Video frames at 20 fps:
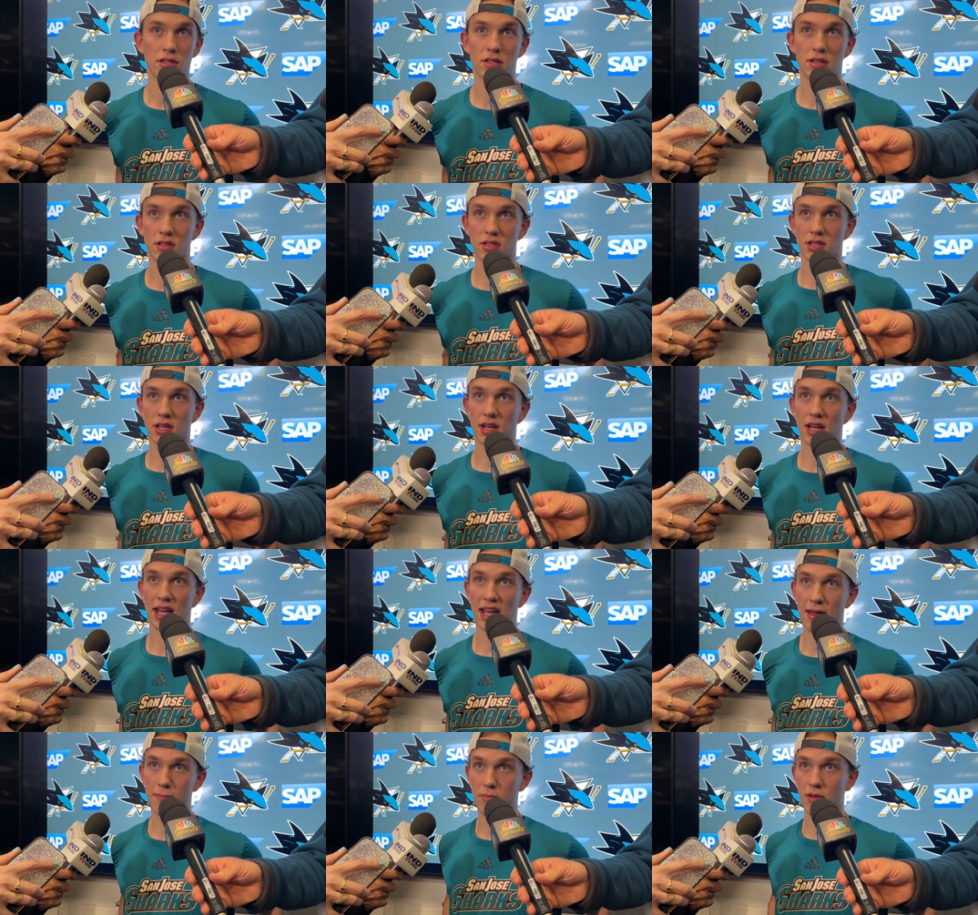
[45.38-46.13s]
it's gonna
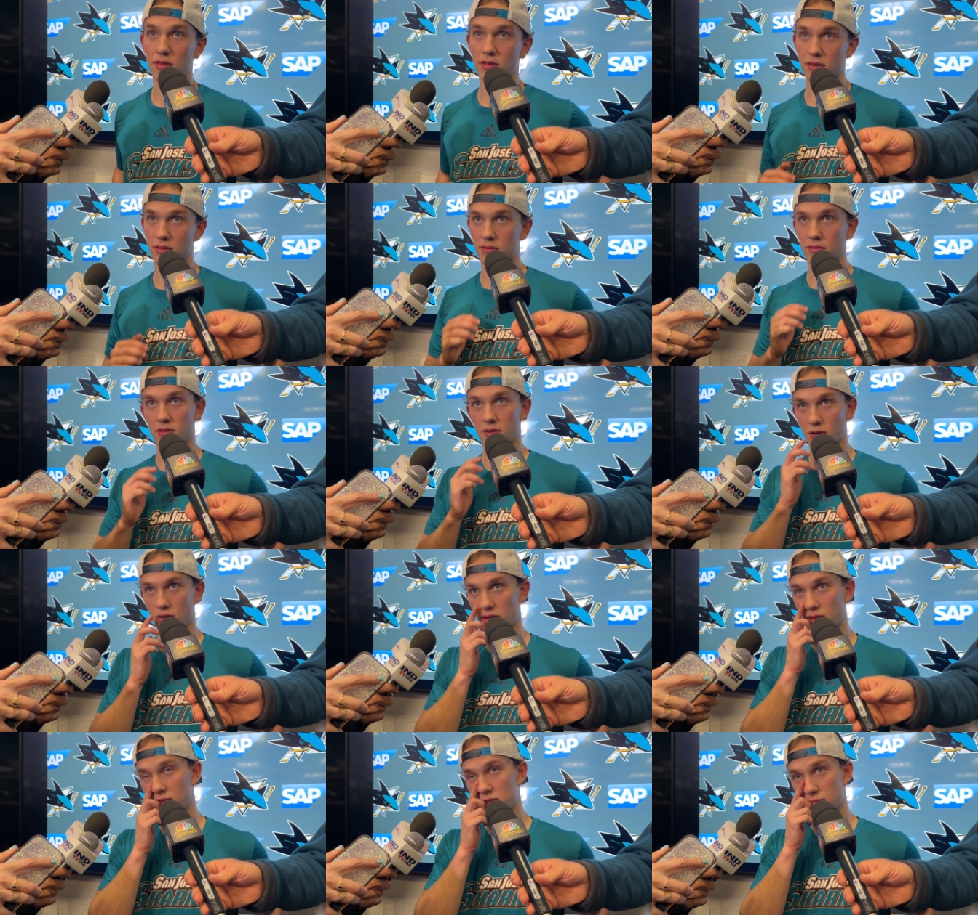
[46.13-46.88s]
happen.
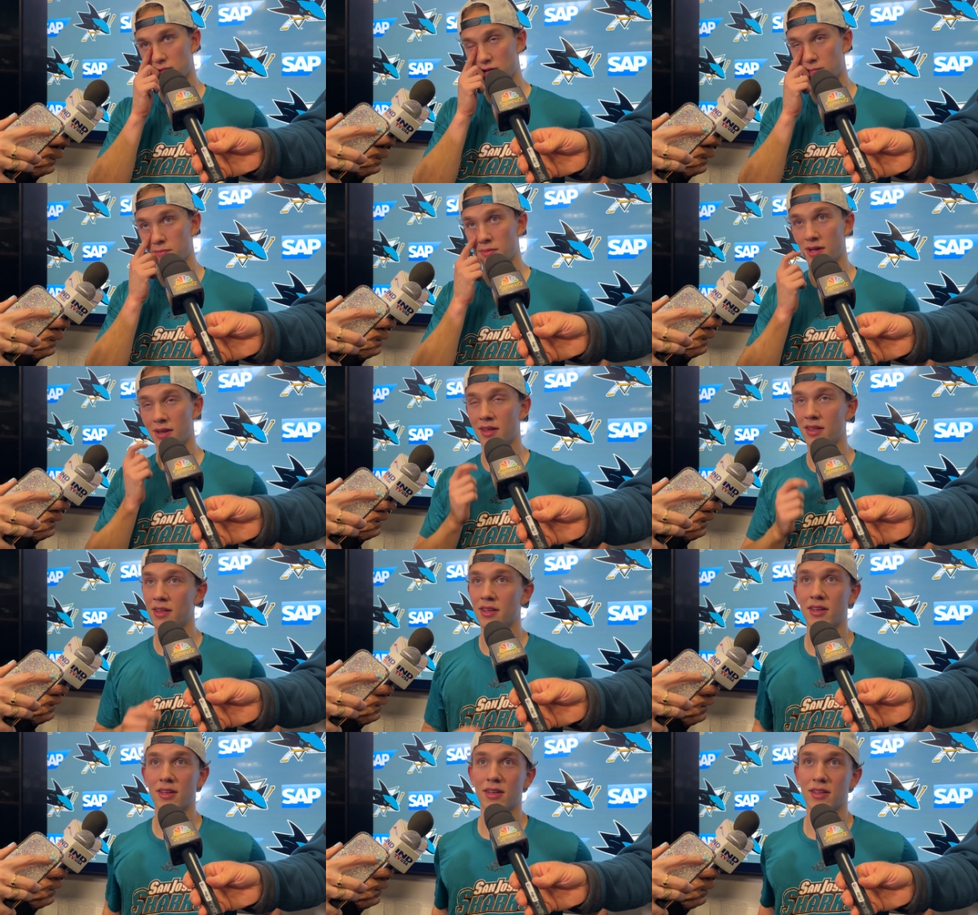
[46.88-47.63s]
it's not my
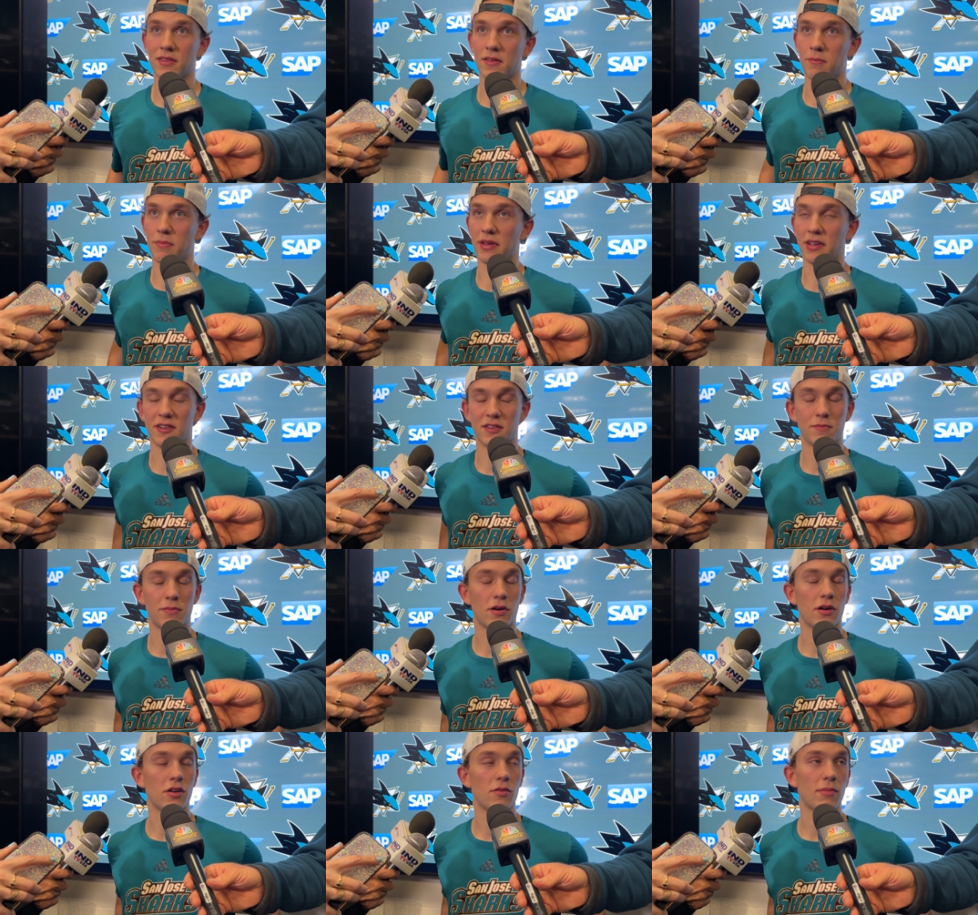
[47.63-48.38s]
it's the
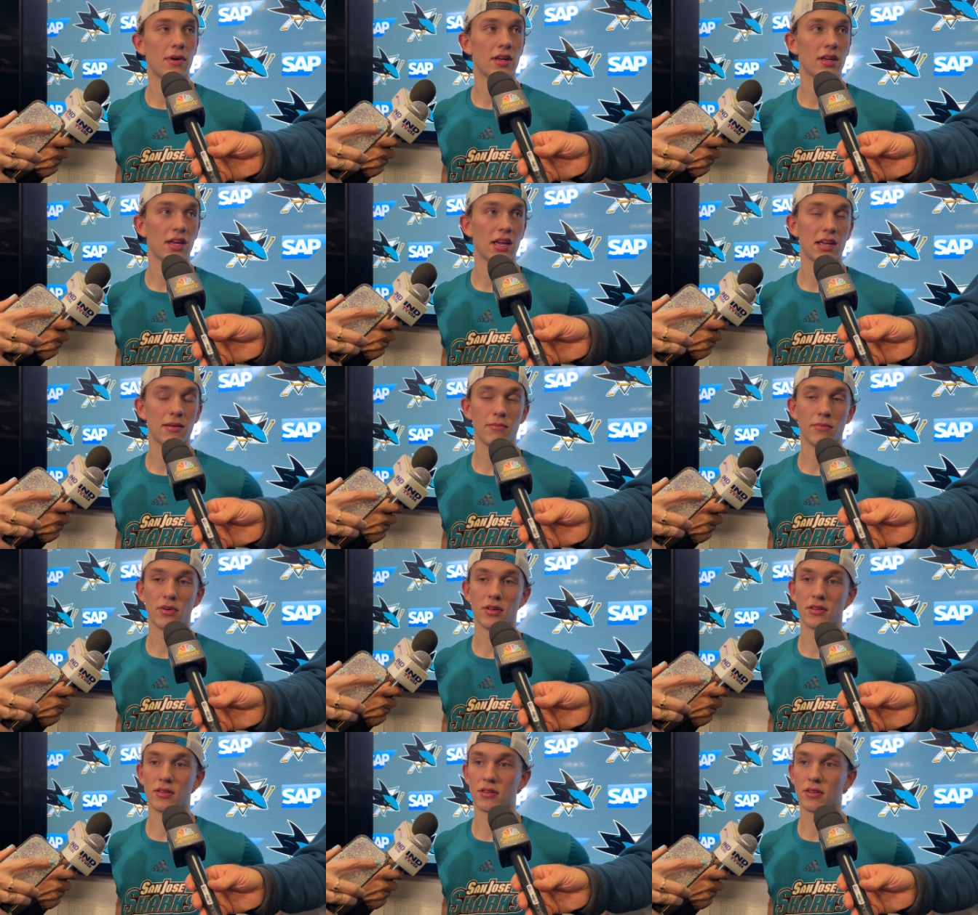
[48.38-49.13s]
biggest part of my game,
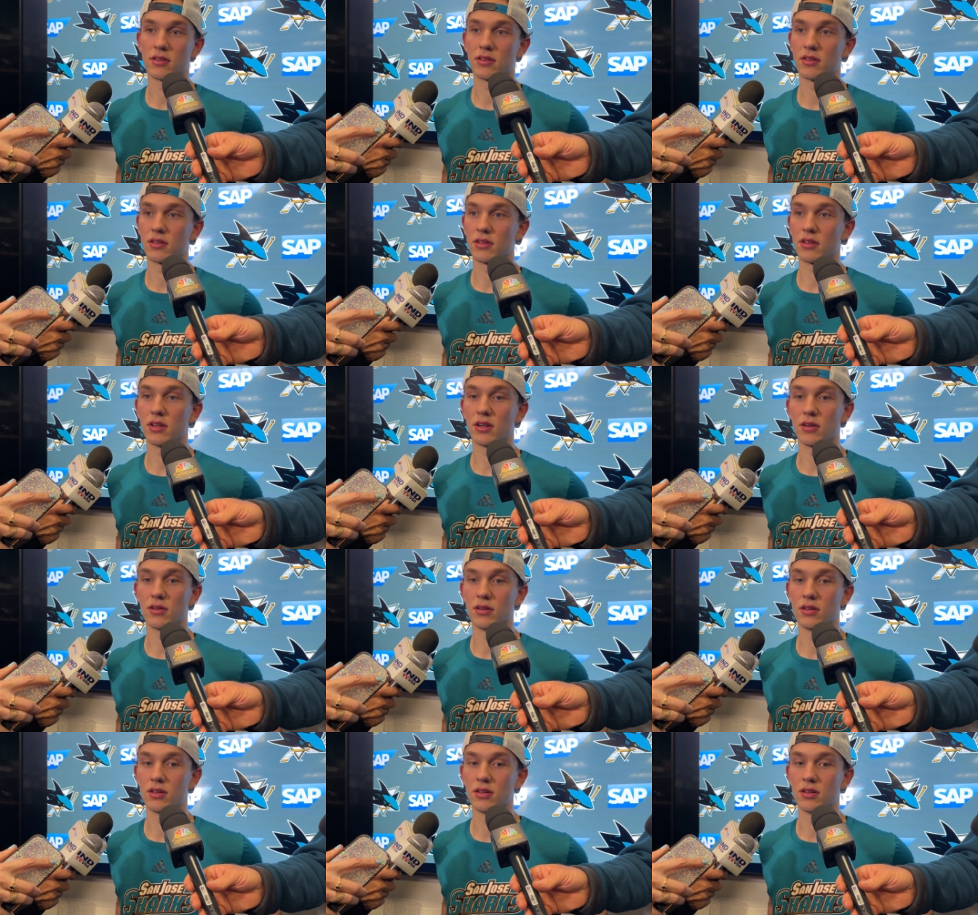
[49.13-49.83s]
but you know,